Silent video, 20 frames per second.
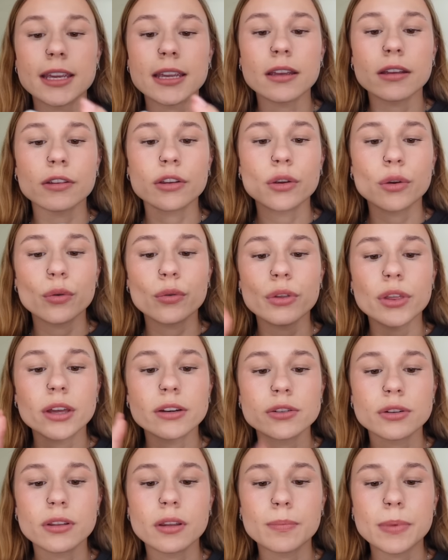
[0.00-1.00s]
Youth
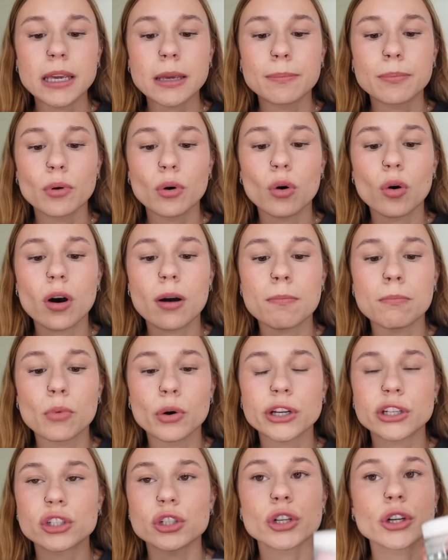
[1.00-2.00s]
to the People
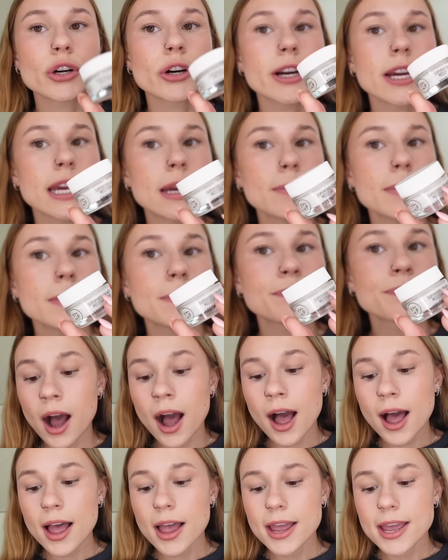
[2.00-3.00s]
Moisture Cream
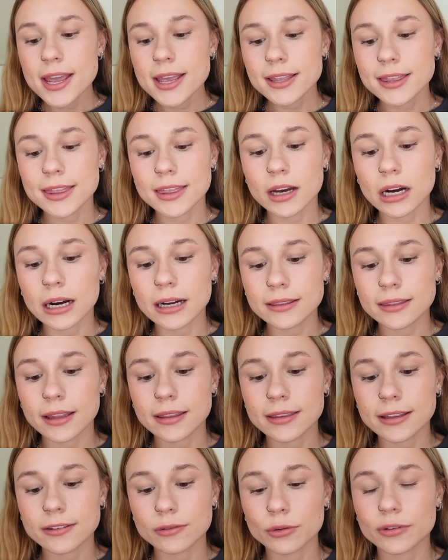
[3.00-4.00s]
I thought
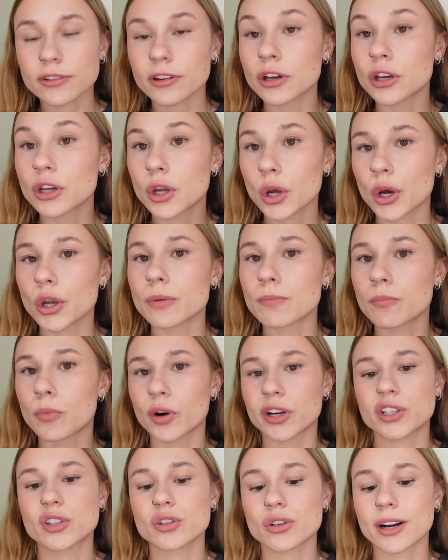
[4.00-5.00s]
that this was a good
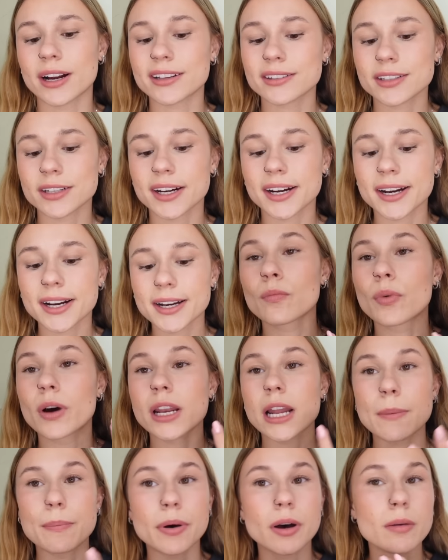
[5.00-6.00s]
moisturizer. When
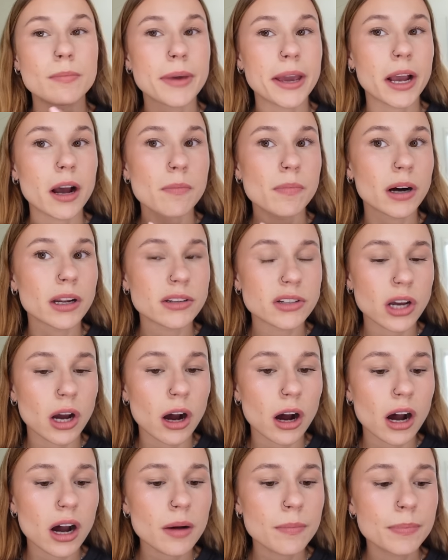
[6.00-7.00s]
I put makeup on
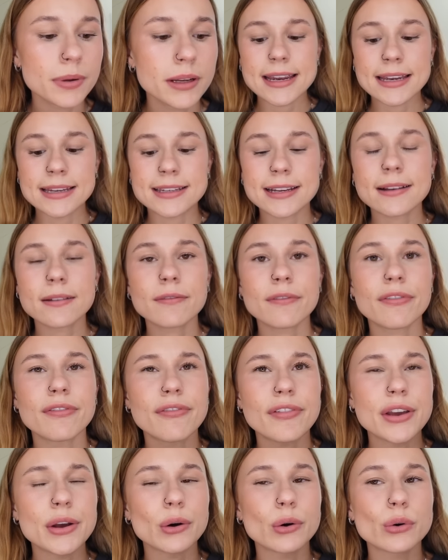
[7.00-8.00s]
top, it didn't
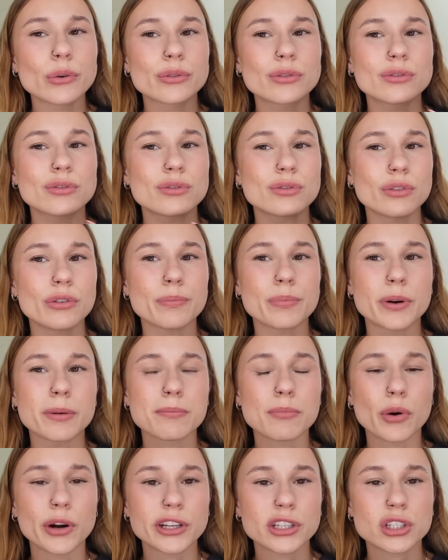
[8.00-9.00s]
feel super
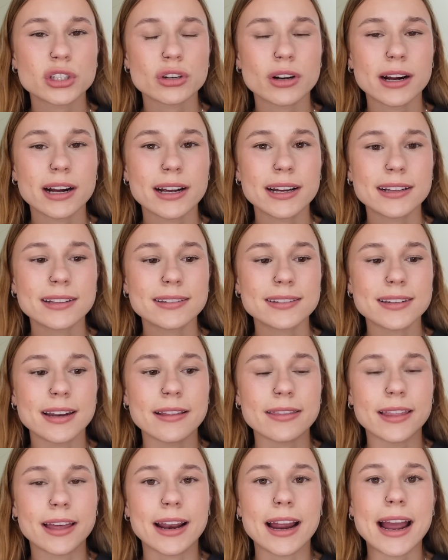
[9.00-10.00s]
moisturized
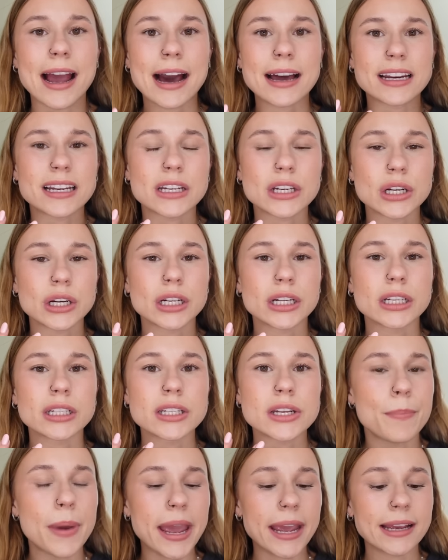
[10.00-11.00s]
and that I had a
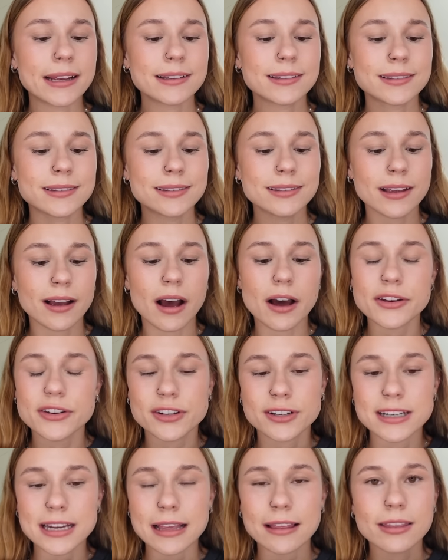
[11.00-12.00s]
good base
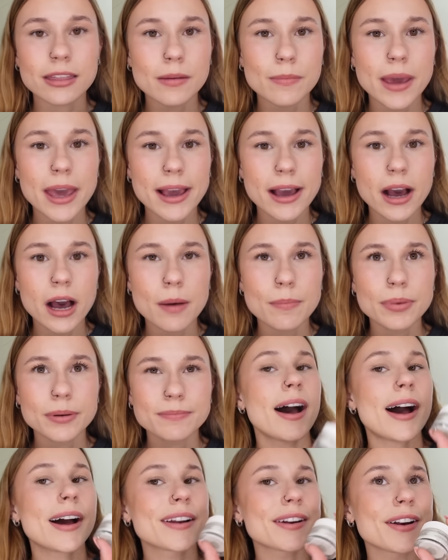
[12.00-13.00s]
underneath the makeup.
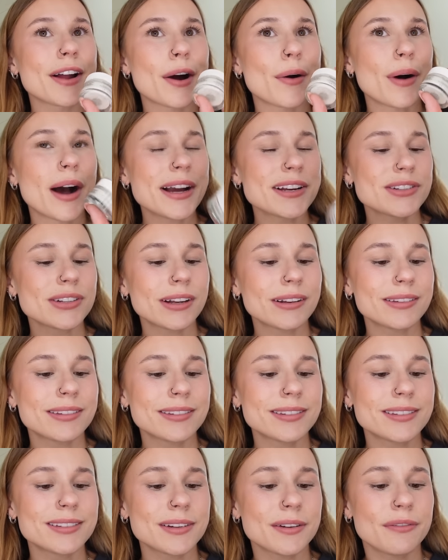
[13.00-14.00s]
I don't know, I
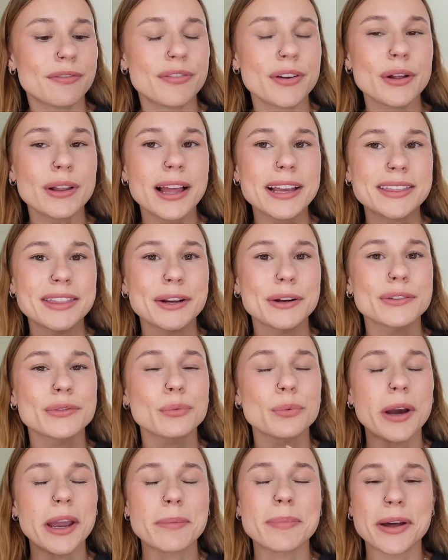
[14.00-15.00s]
just feel like there's
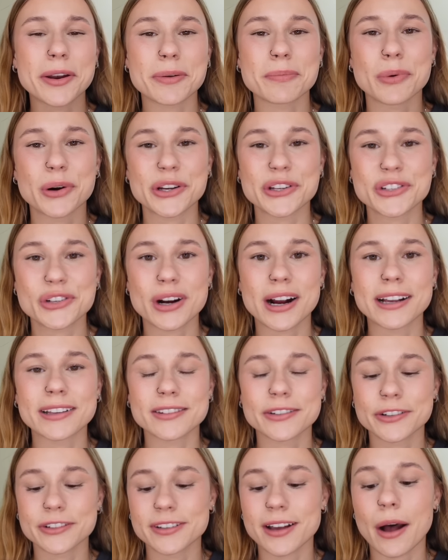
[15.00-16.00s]
way better
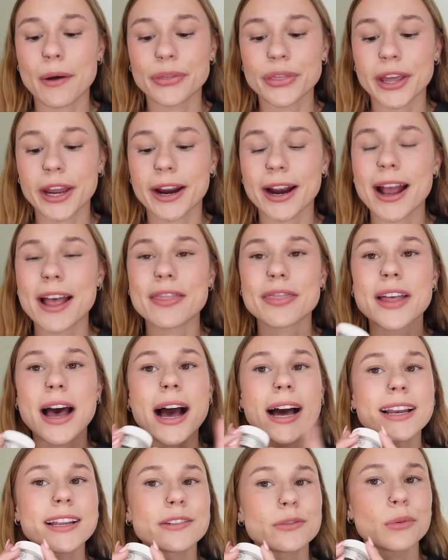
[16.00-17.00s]
moisturizers out there and
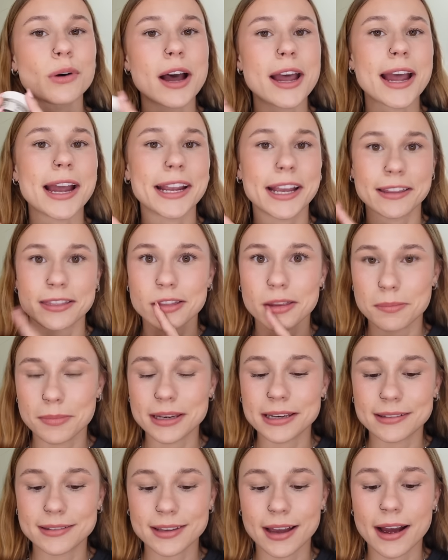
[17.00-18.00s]
that why I get the
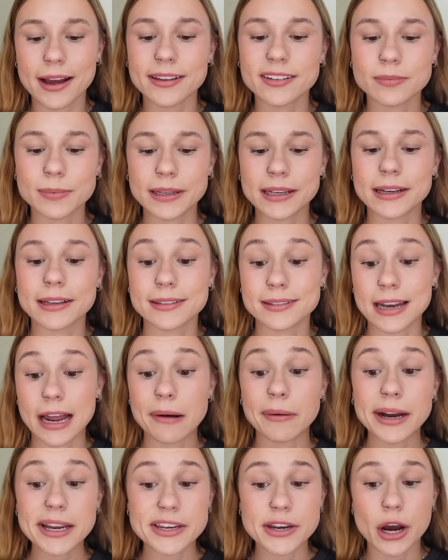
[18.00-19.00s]
mini size because
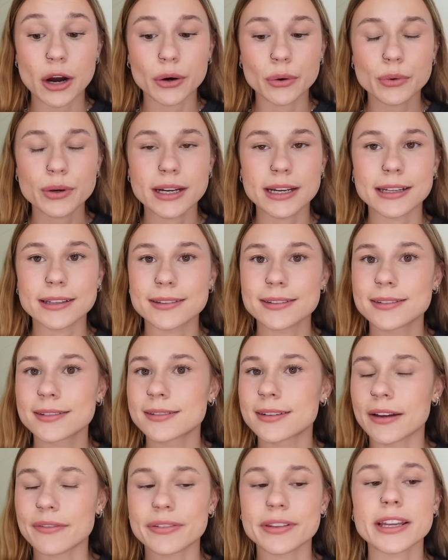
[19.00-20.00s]
now I know it's
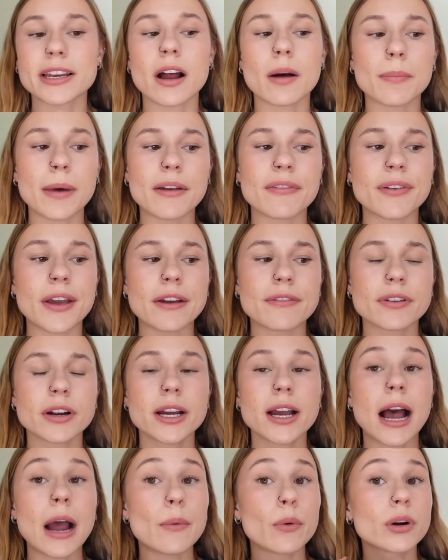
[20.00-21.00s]
definitely not my
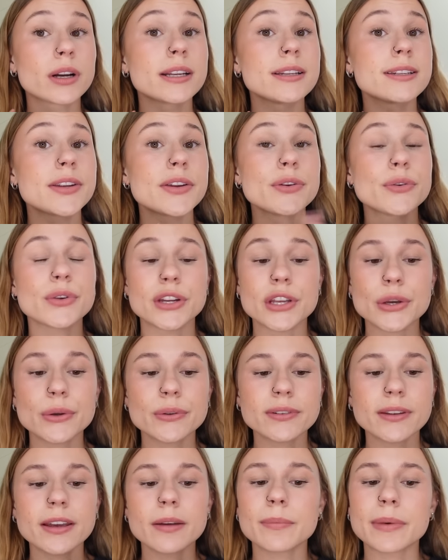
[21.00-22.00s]
favorite. I will continue to
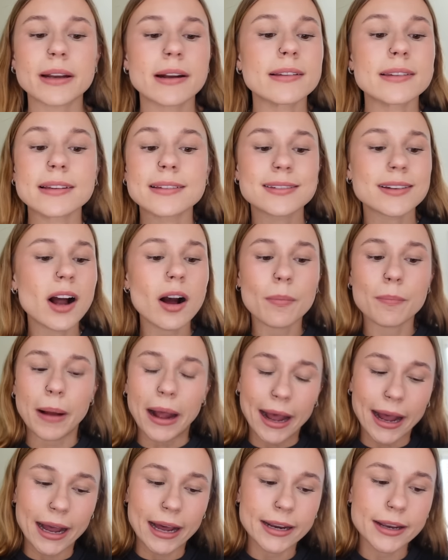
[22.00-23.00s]
use it because it's not
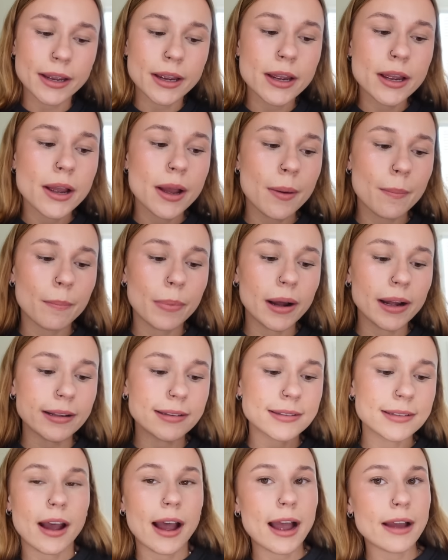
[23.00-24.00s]
bad,
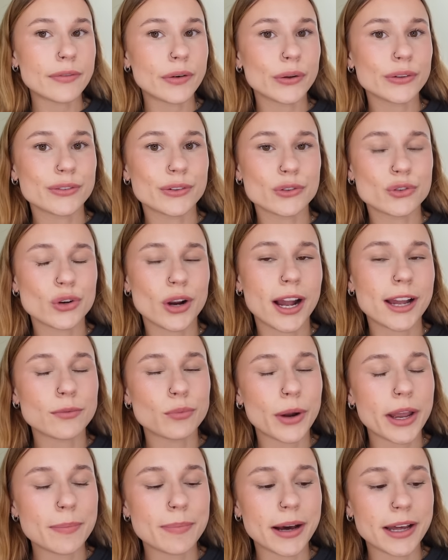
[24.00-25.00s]
but I've also tried
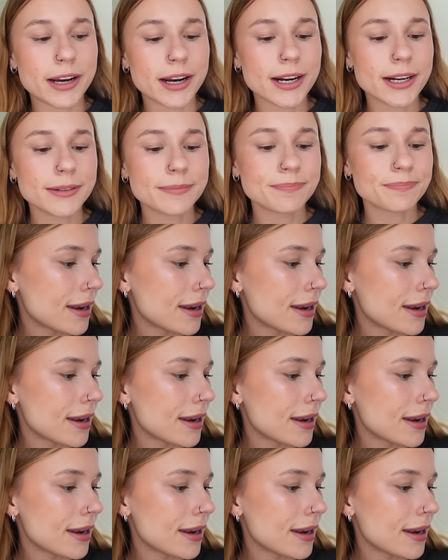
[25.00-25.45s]
way better.